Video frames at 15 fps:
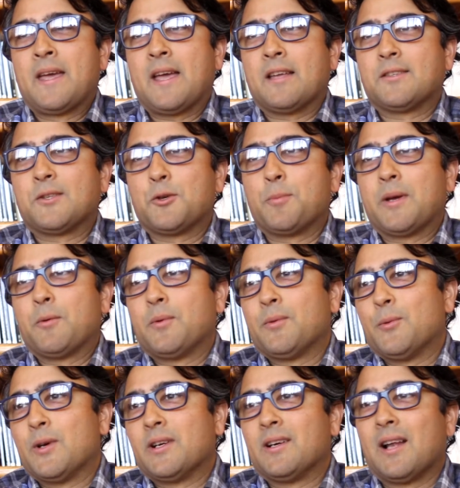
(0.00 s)
And so you may
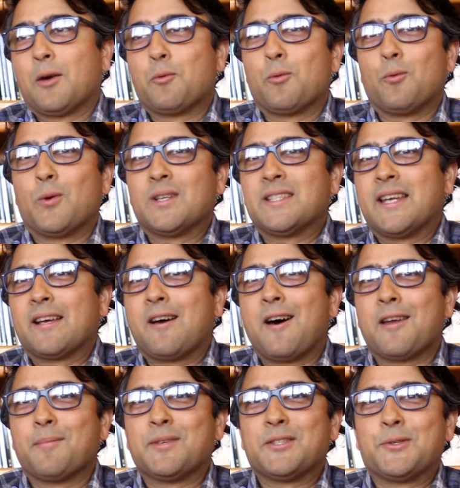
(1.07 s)
wonder, like, what is an
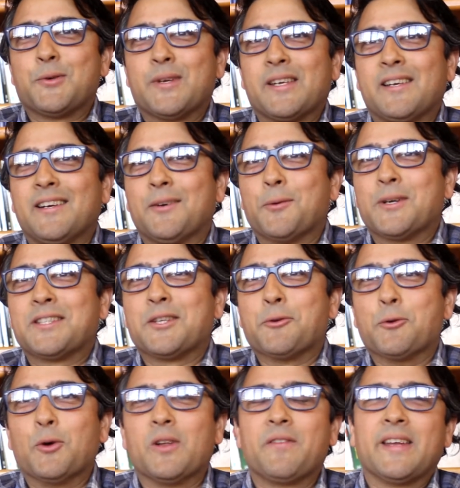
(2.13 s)
economist doing here? What is the
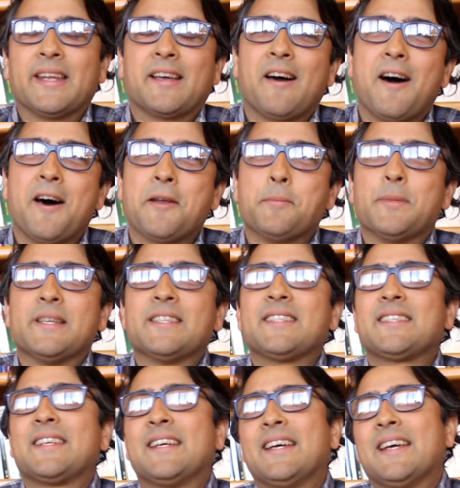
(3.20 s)
role of an
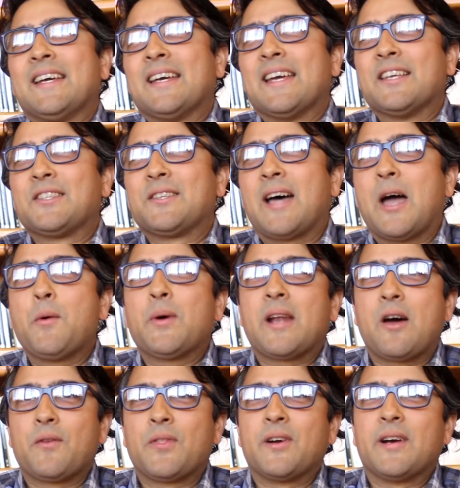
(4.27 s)
economist? And so I went
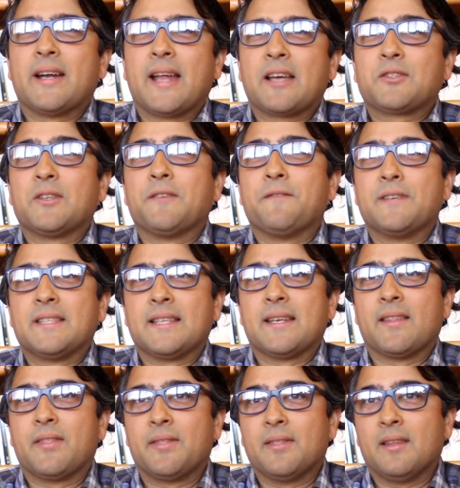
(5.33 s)
out there and actually
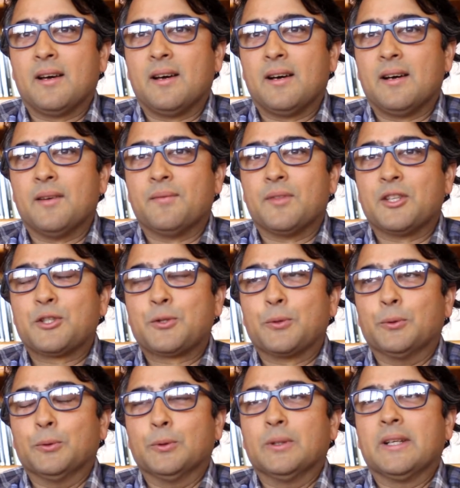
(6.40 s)
visited the
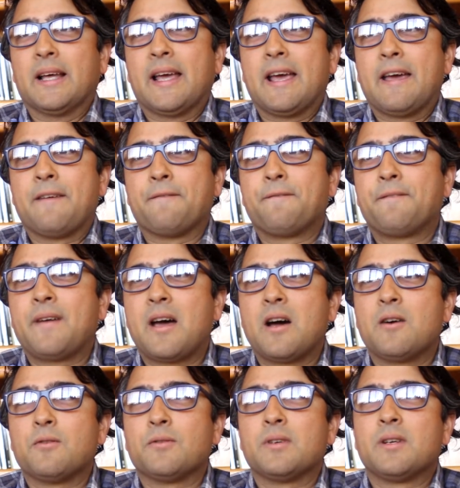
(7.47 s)
school and
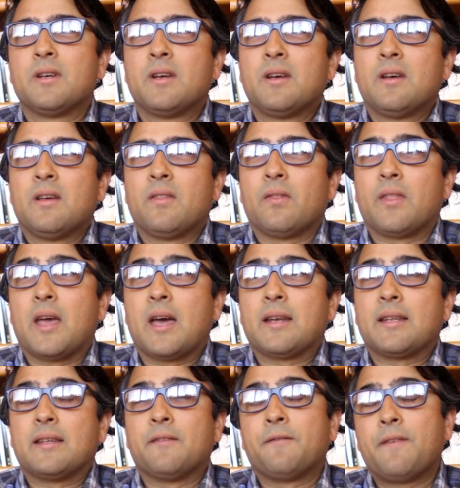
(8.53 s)
found
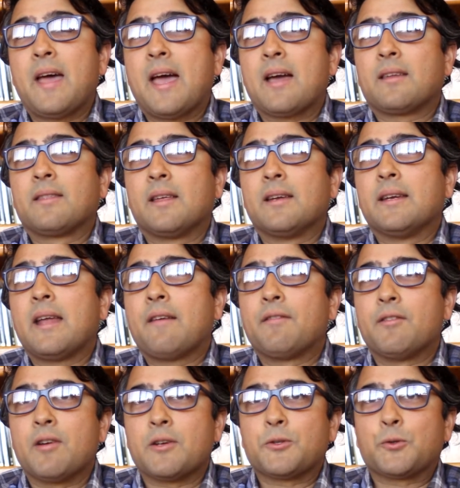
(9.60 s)
that, in fact, they didn't have
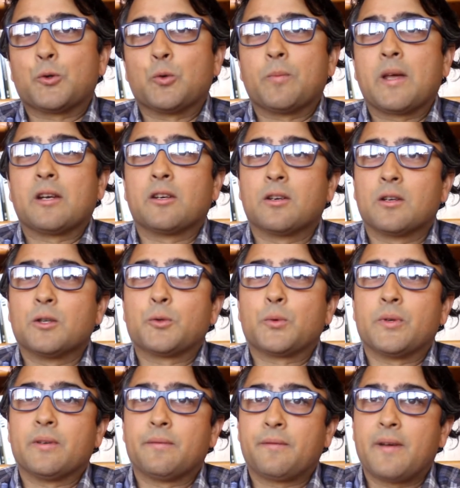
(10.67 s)
a restroom, and girls
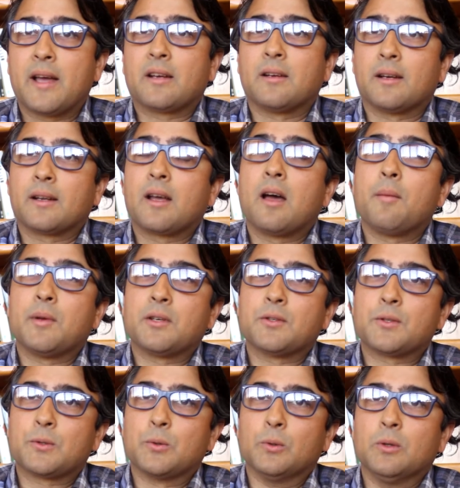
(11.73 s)
were, in fact, not coming to
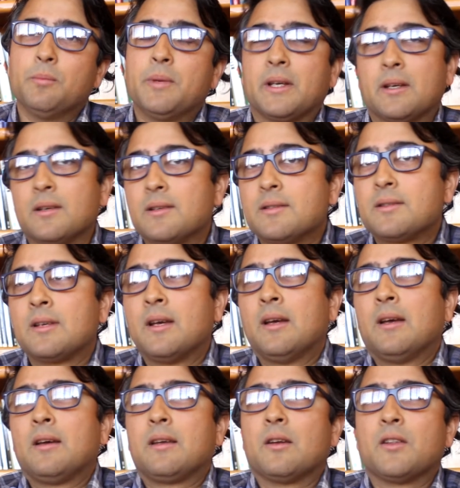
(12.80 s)
school because,
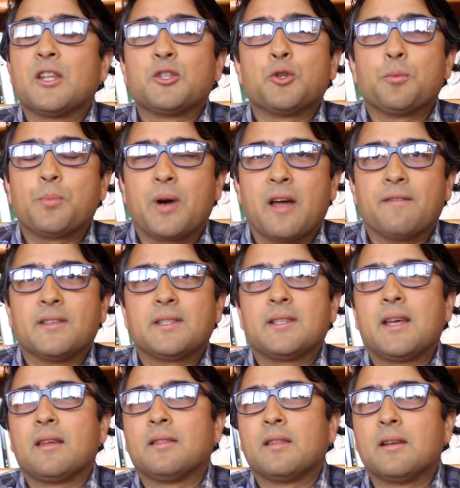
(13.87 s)
there's no
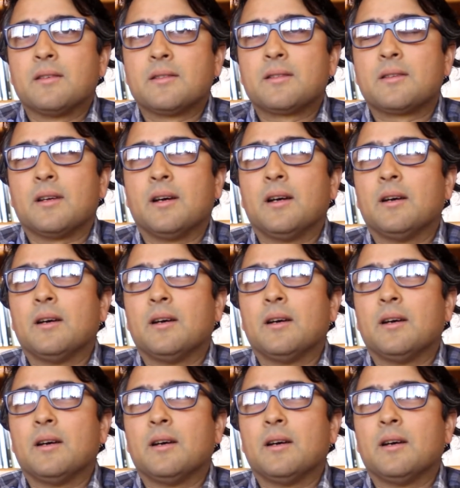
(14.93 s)
privacy, and there's, they